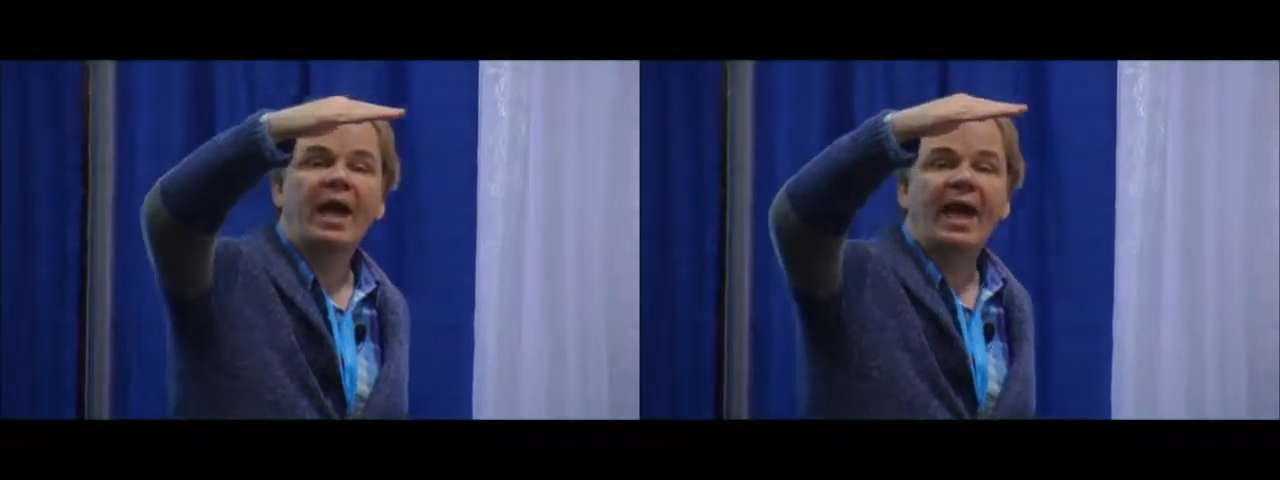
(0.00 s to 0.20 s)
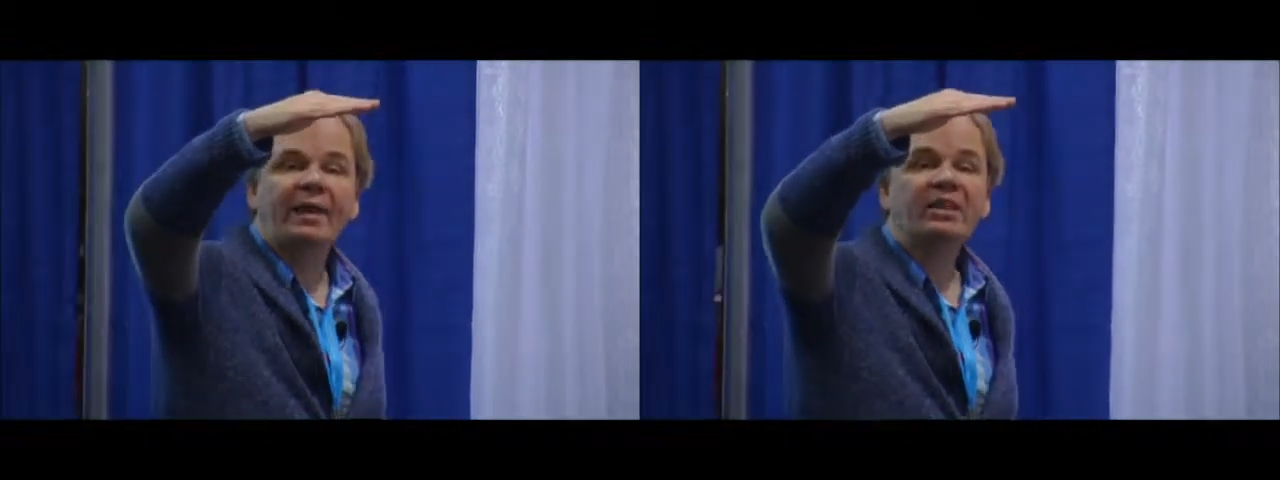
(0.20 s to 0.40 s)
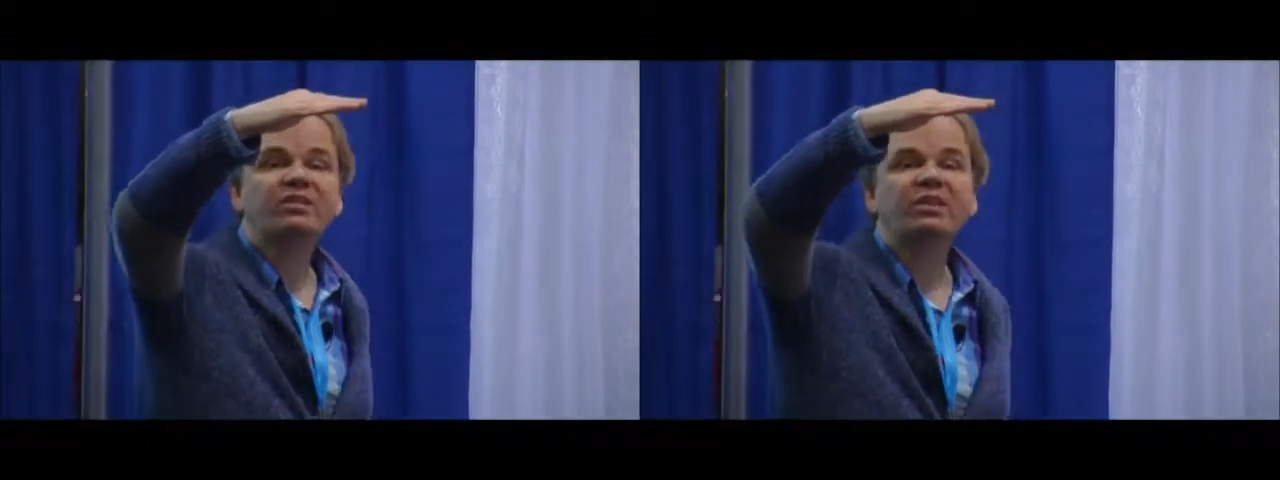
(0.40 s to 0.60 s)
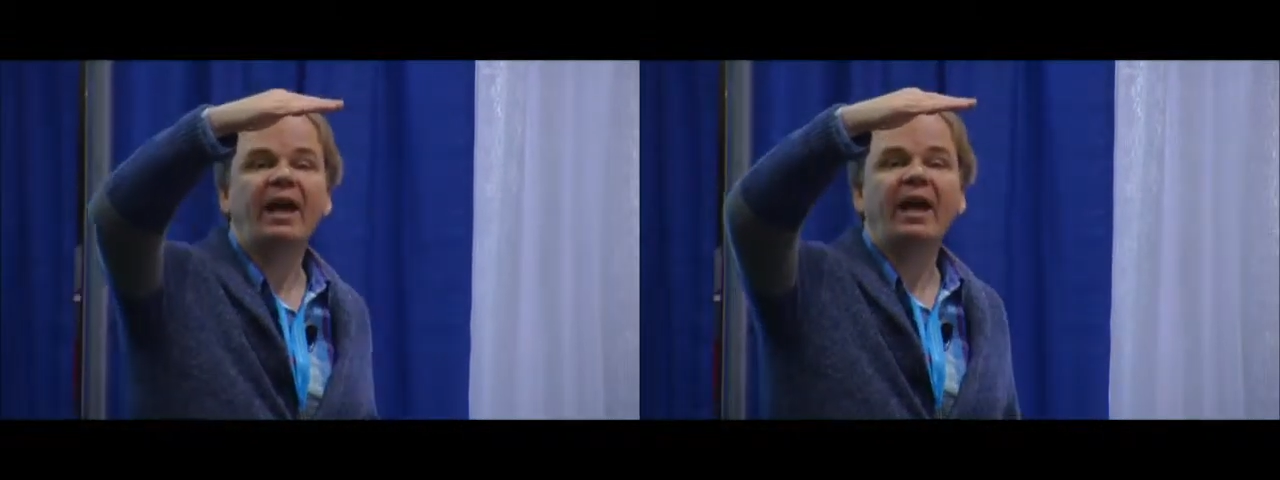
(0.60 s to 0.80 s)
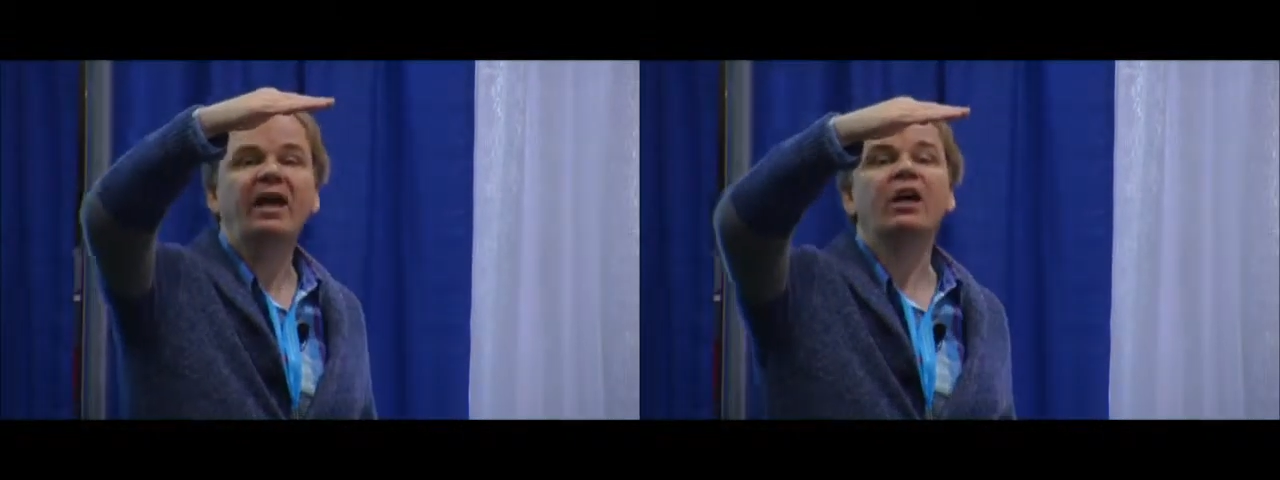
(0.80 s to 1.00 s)
And let's
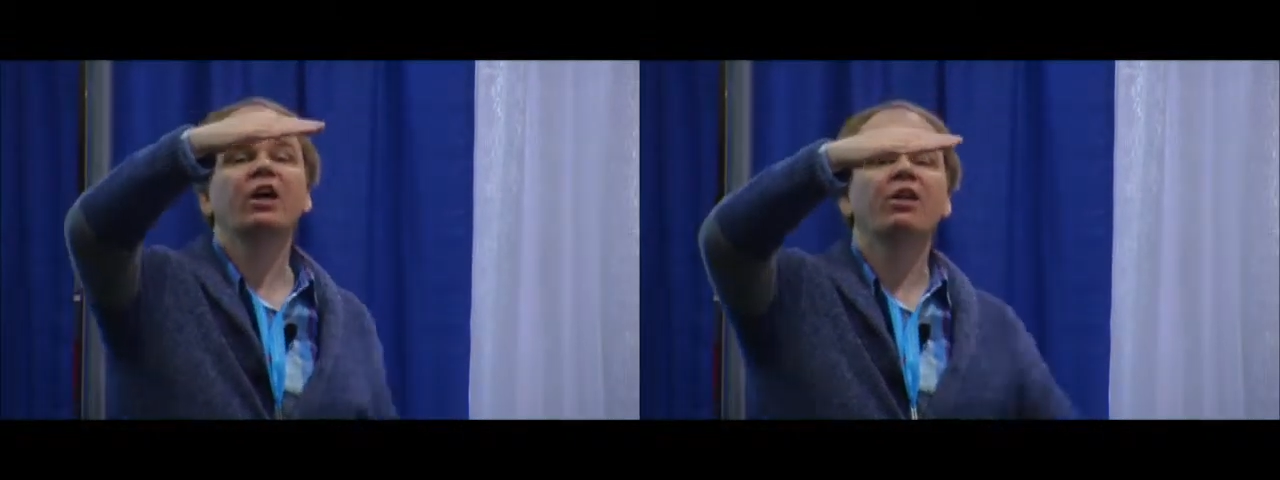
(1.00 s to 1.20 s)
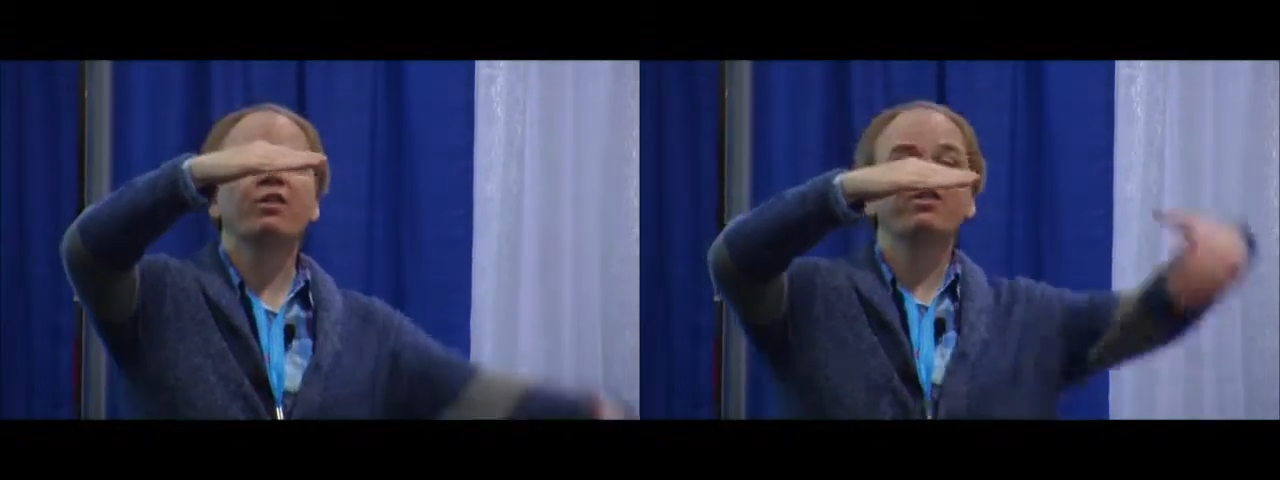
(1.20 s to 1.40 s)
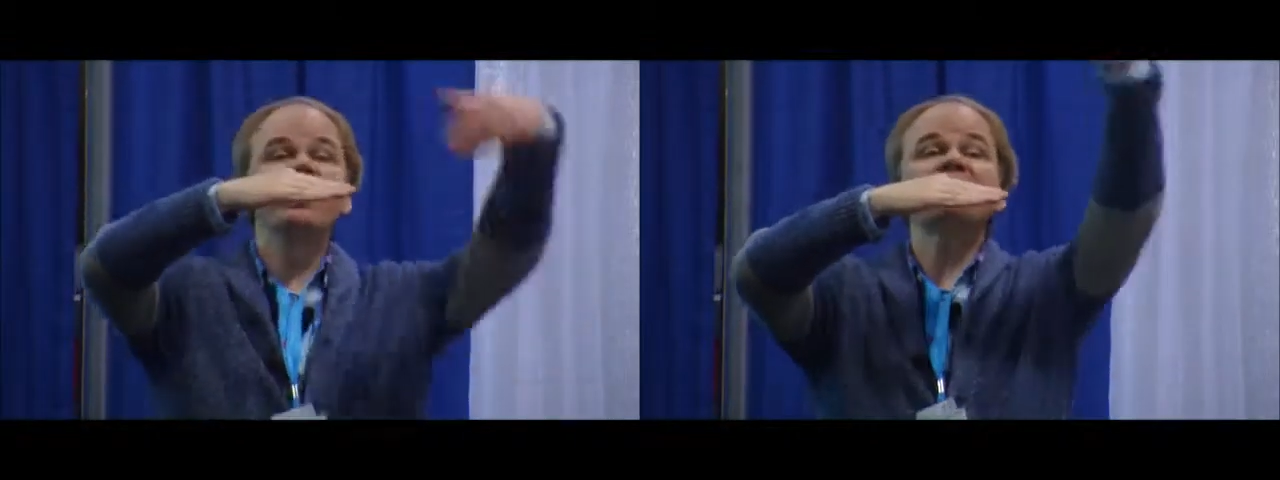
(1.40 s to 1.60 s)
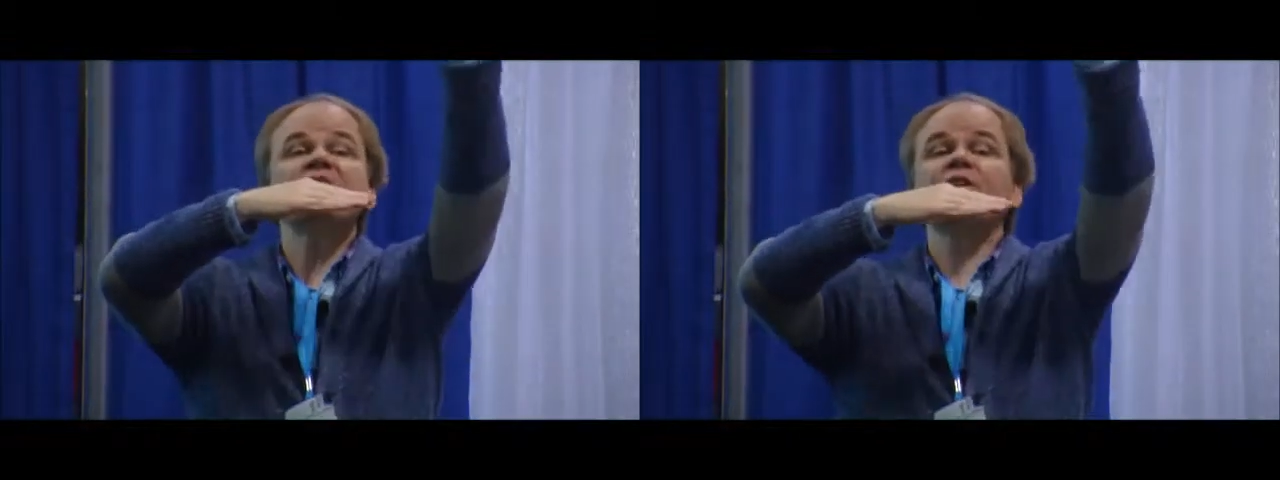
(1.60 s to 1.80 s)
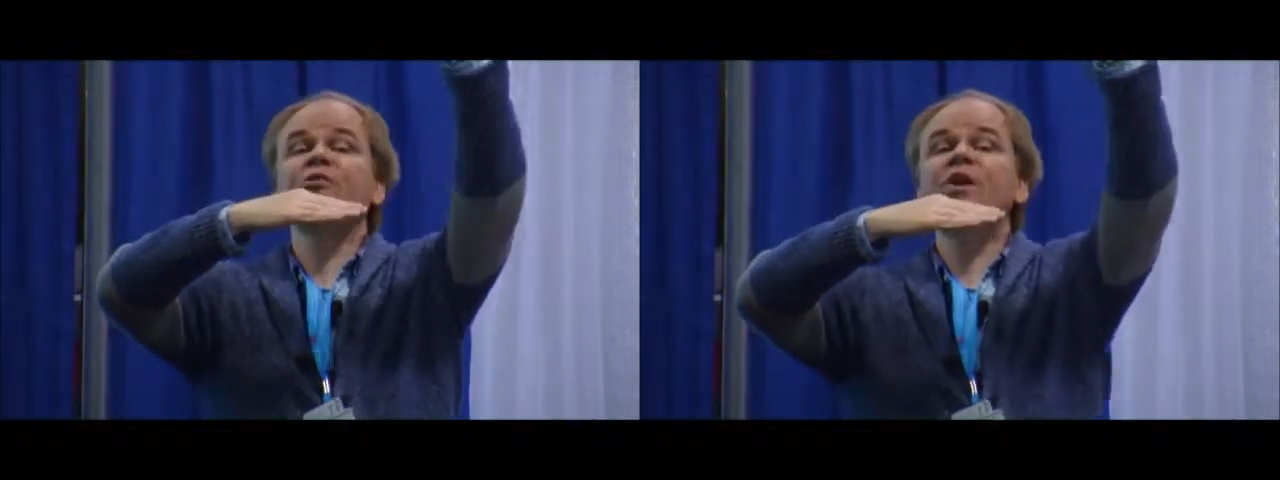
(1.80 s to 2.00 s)
say
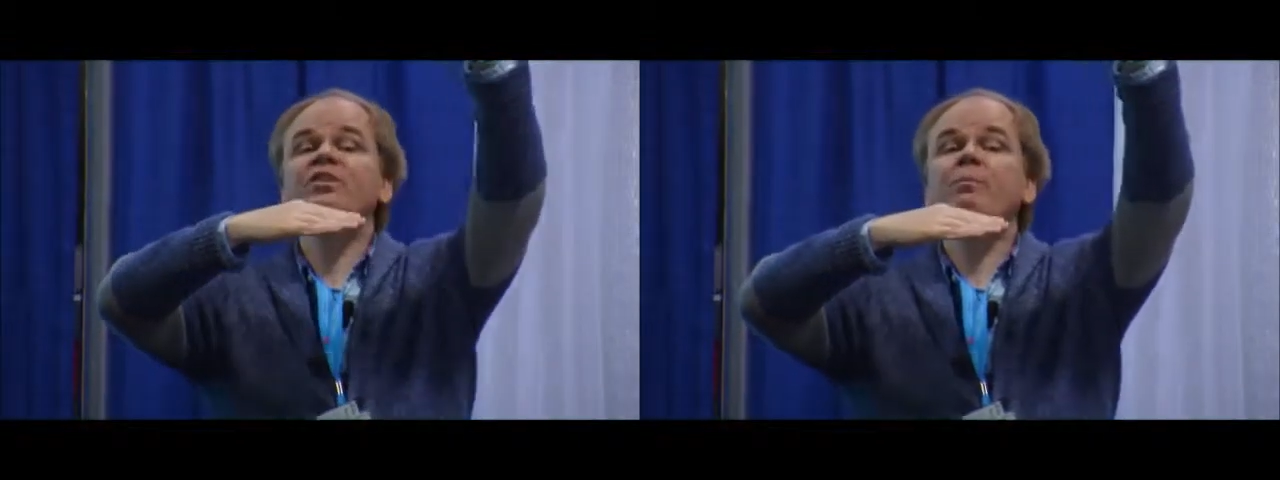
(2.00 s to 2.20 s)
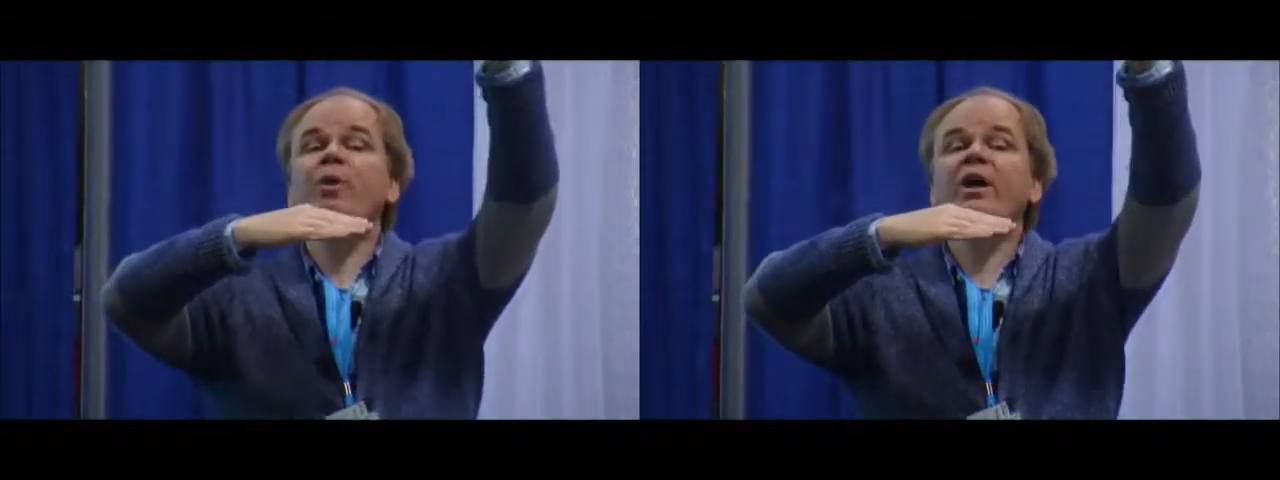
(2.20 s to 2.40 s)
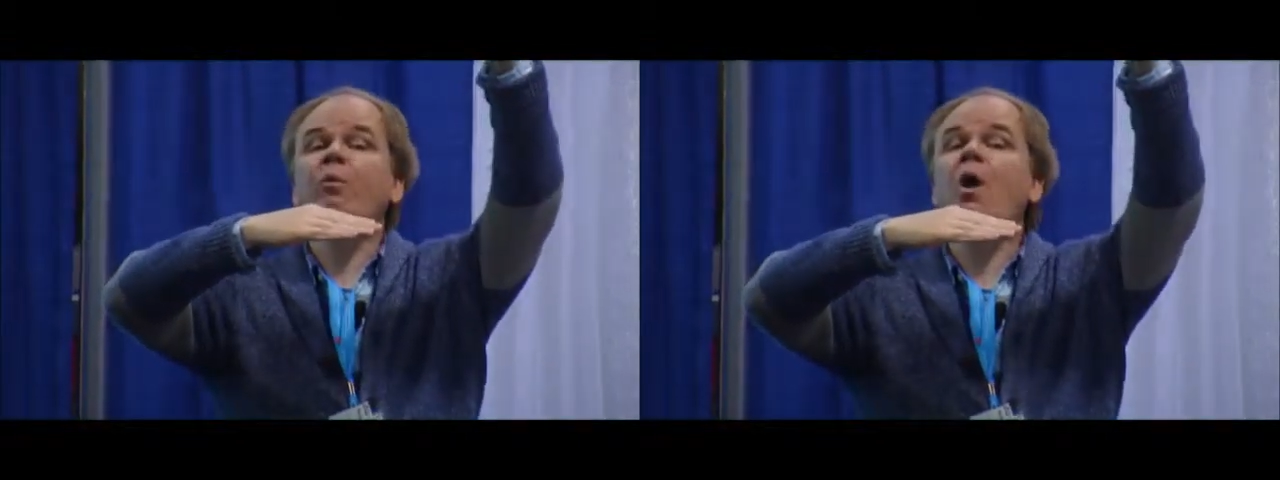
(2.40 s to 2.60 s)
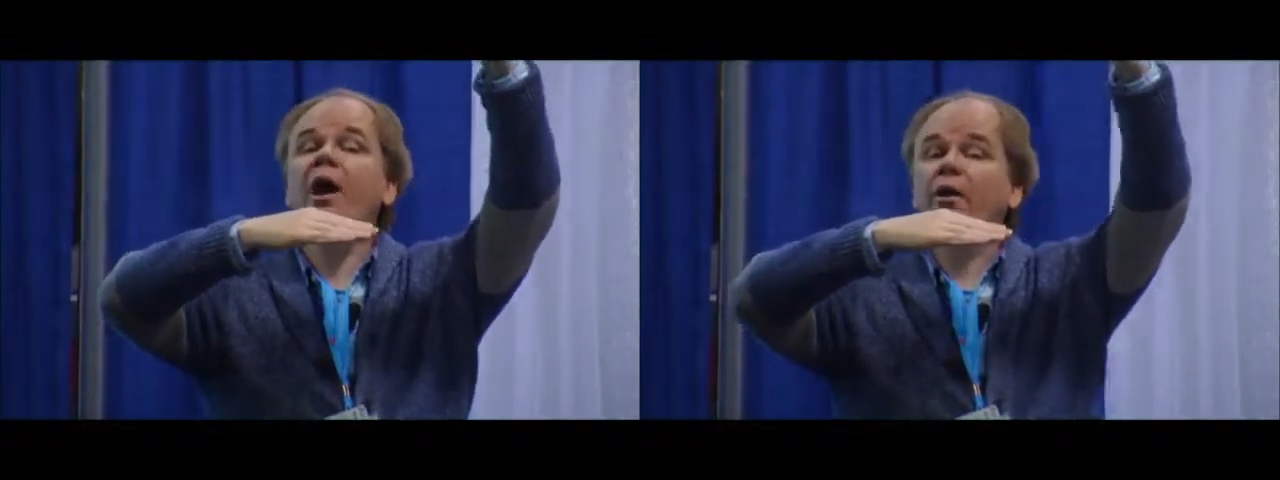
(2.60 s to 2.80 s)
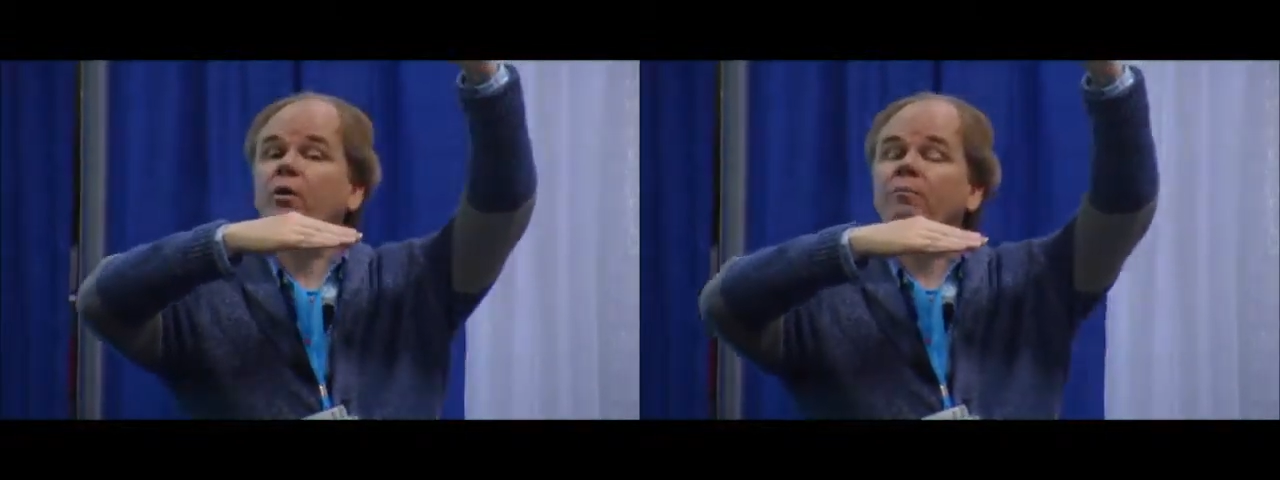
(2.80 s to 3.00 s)
this is the freezing point of
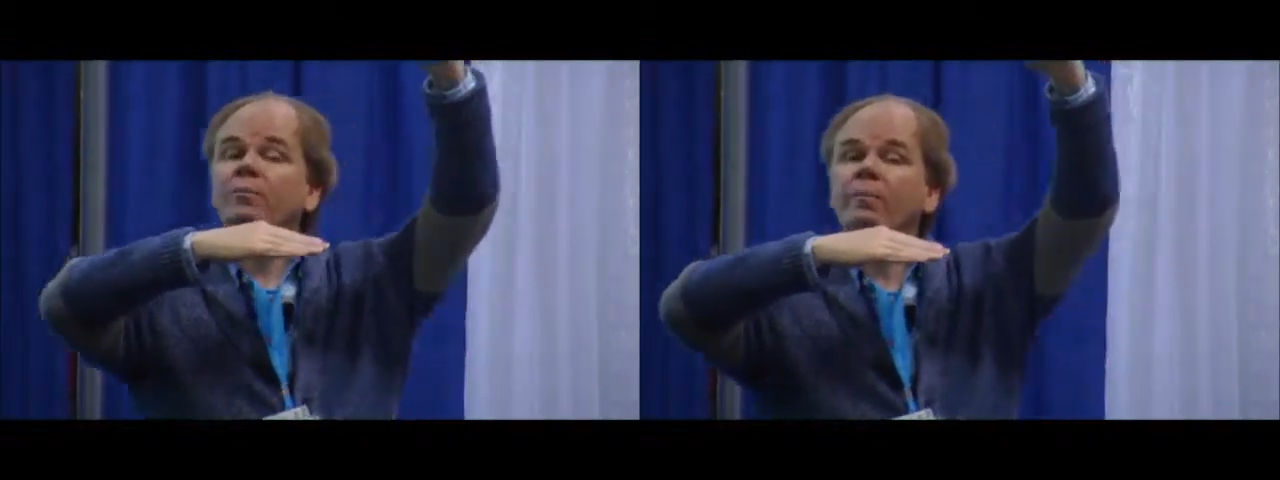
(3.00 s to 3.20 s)
water.